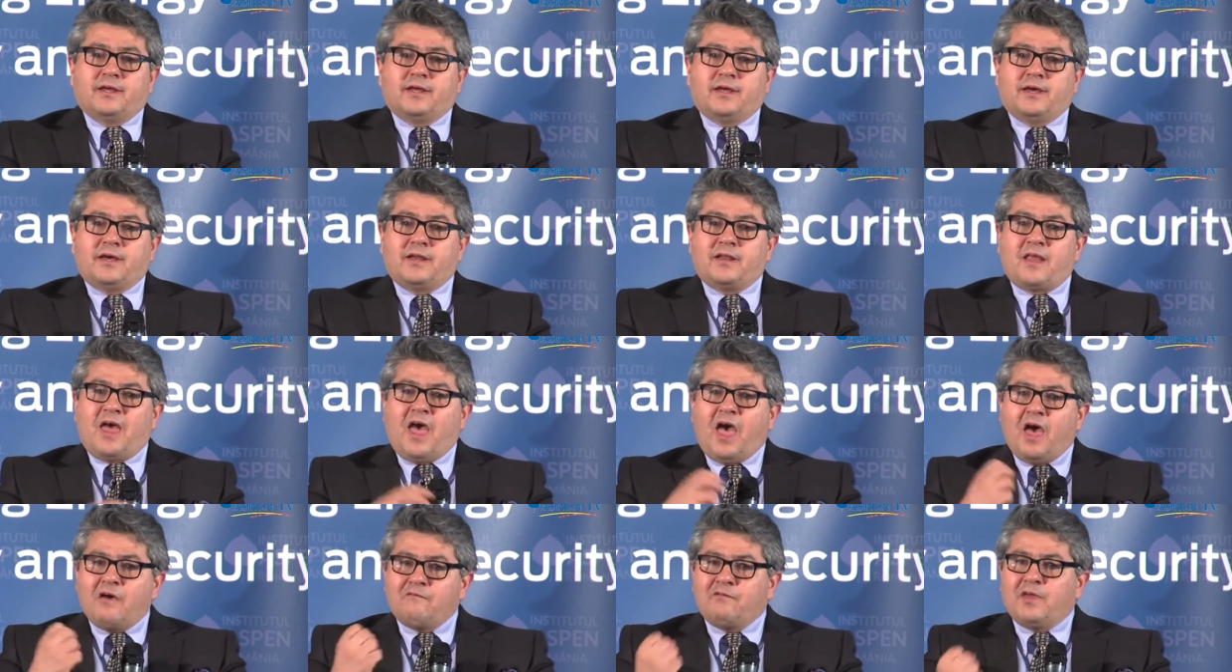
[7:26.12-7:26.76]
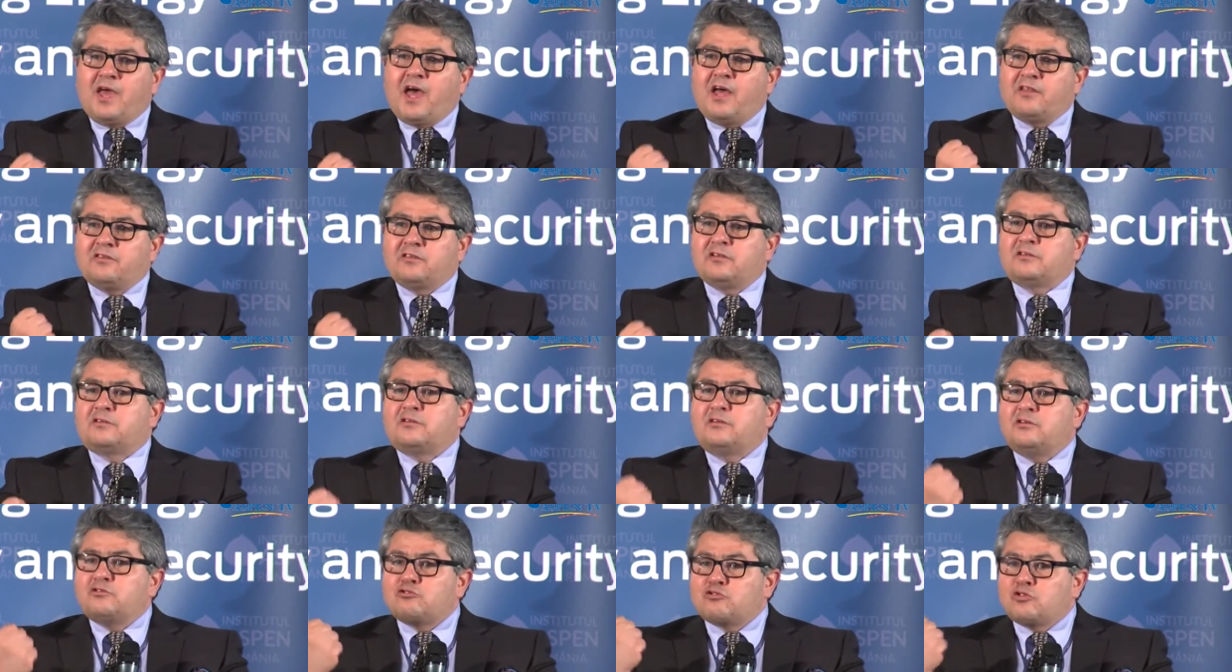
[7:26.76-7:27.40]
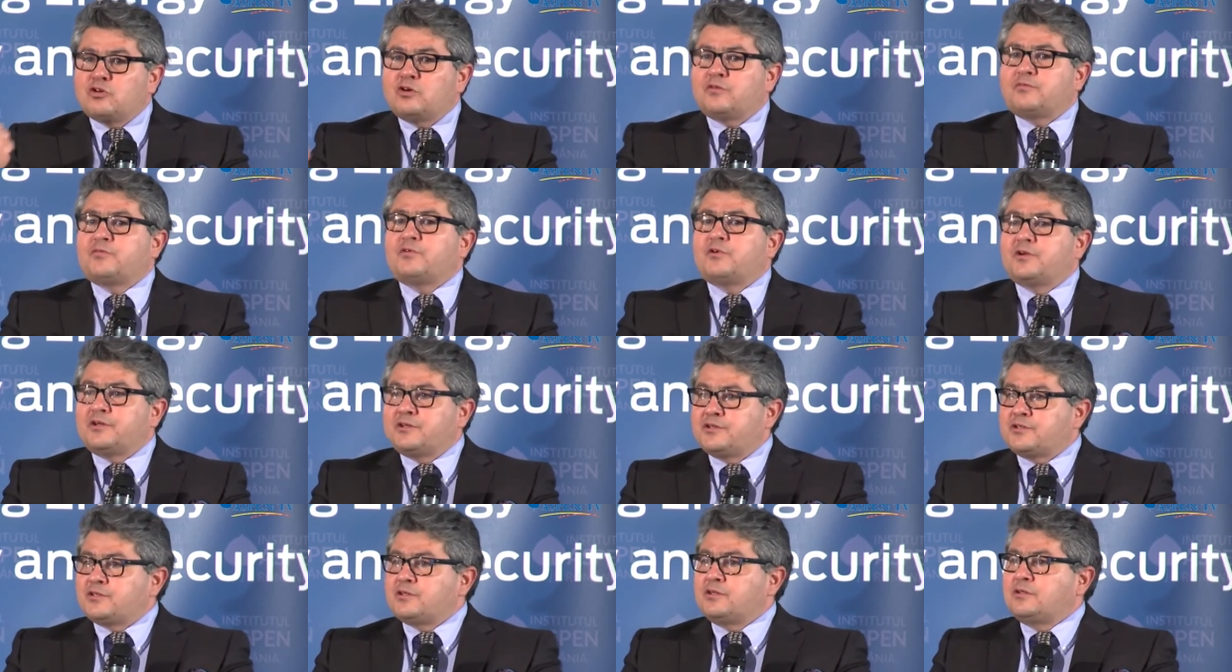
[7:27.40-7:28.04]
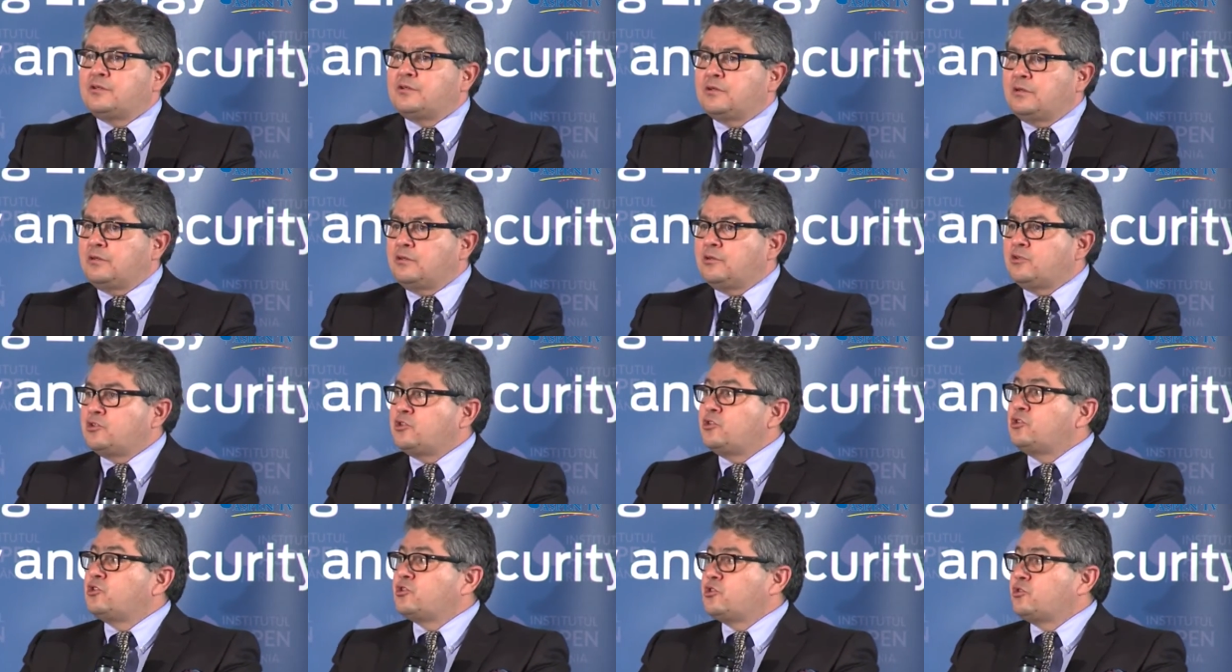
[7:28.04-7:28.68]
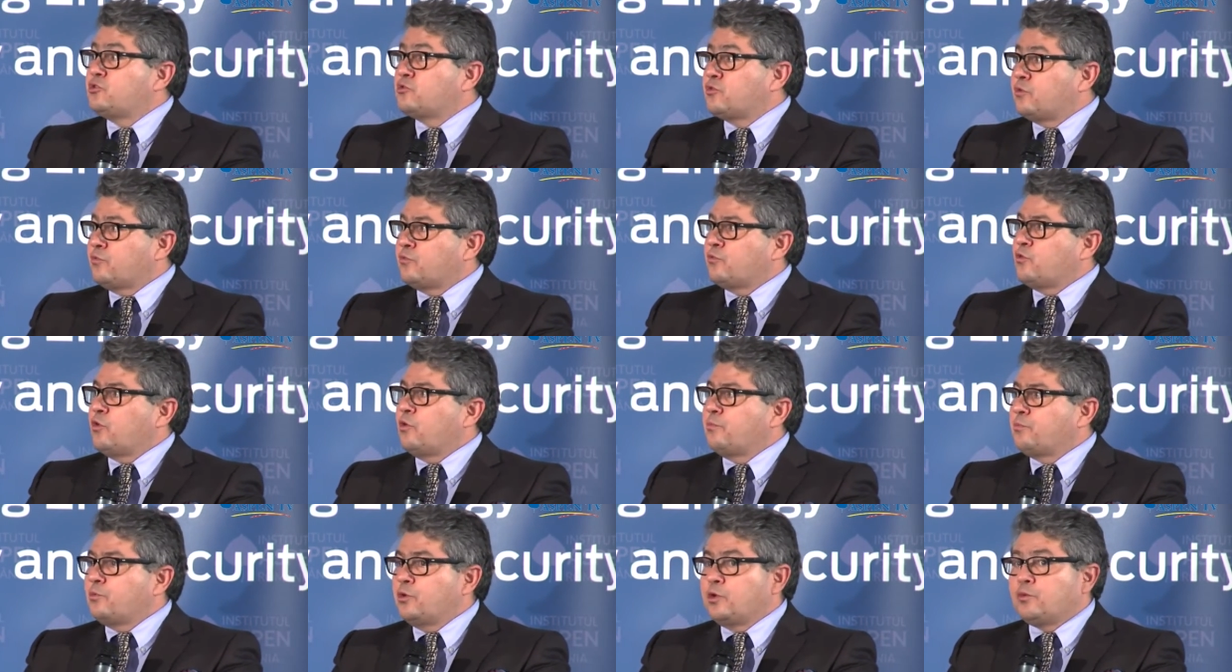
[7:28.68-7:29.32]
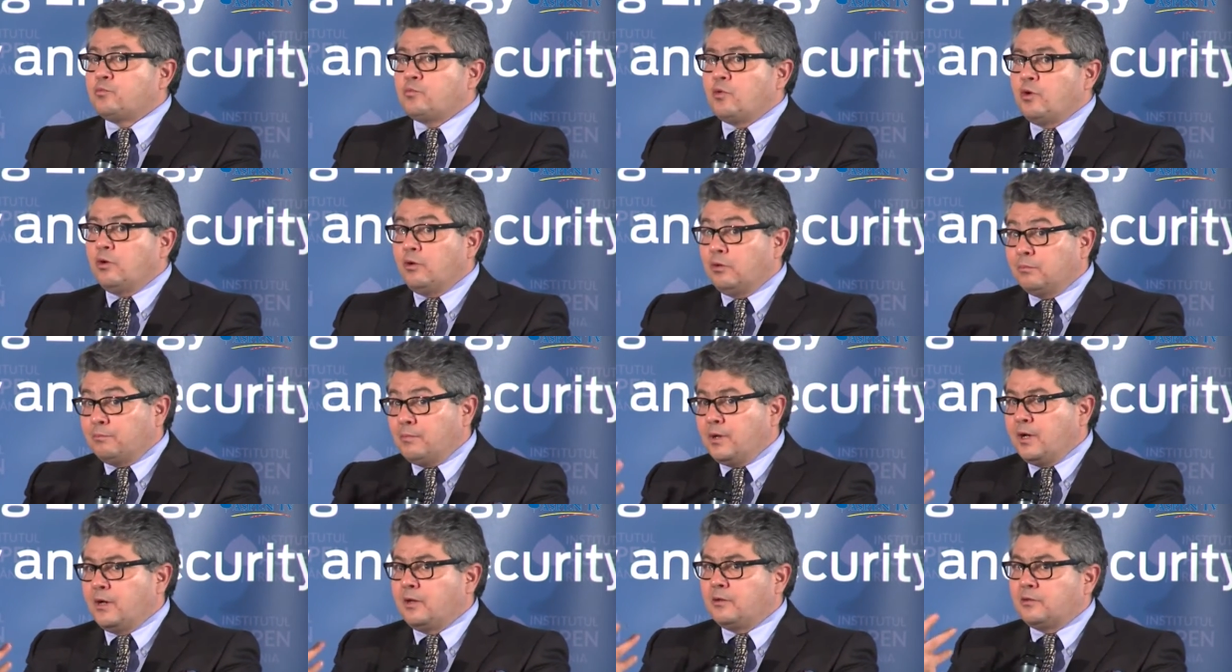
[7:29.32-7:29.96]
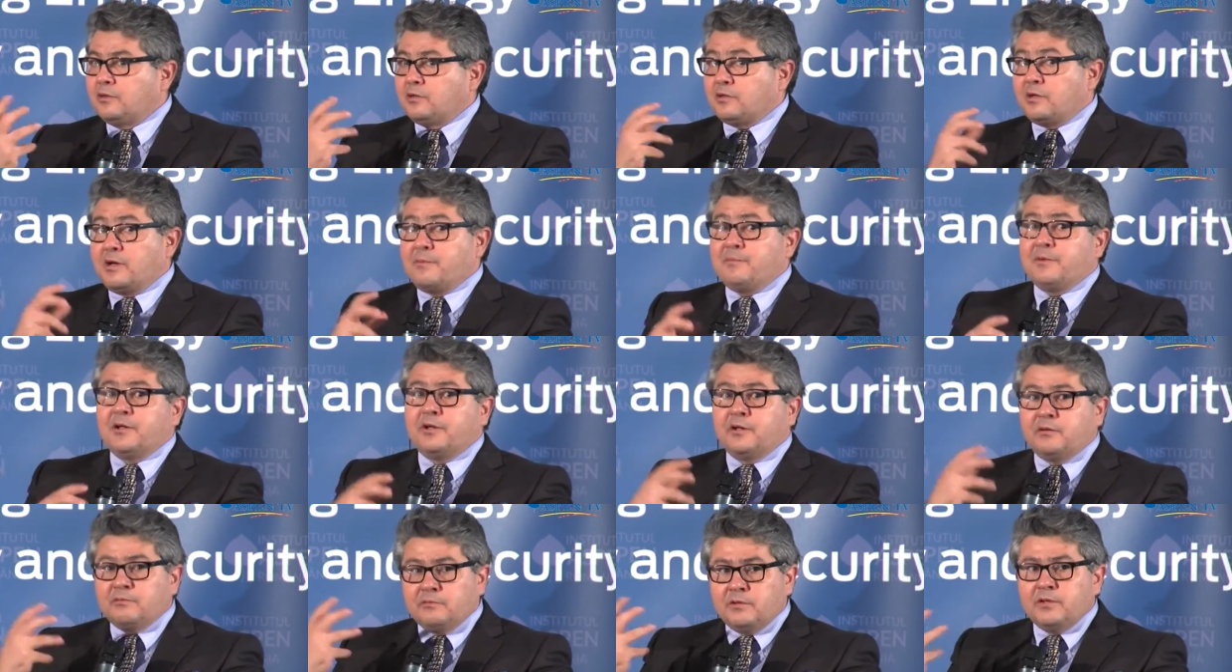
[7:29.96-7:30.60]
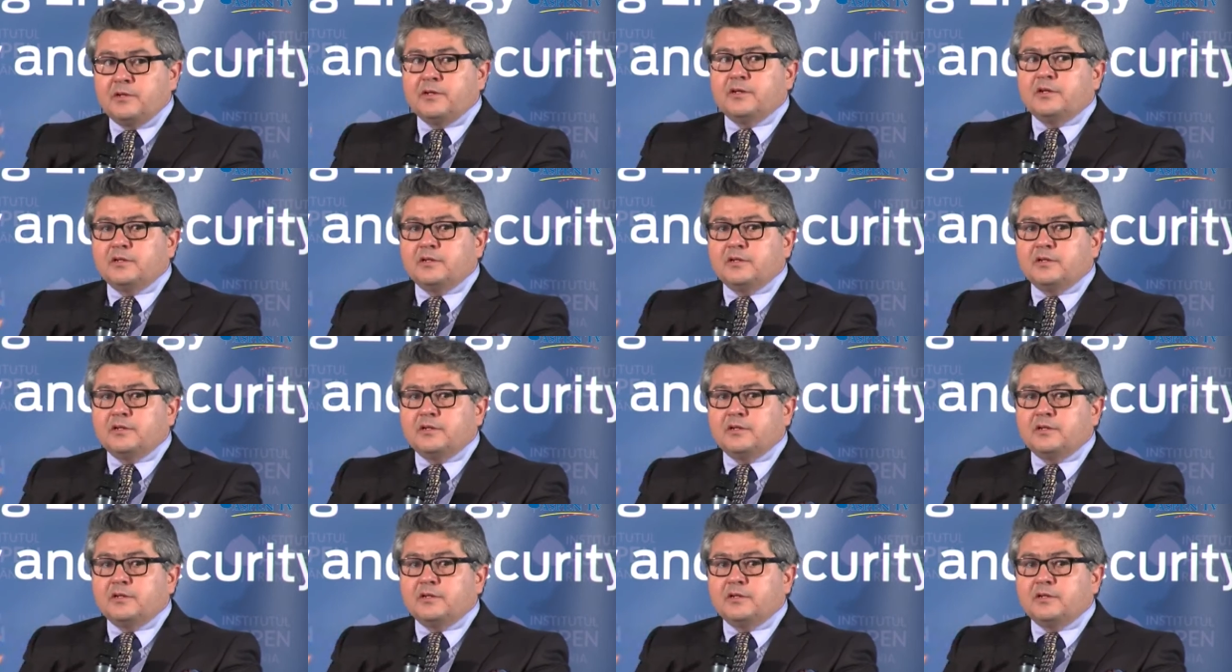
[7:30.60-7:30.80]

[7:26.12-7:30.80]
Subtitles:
and heavy-handed interference in the decisions of corporate world by Kremlin.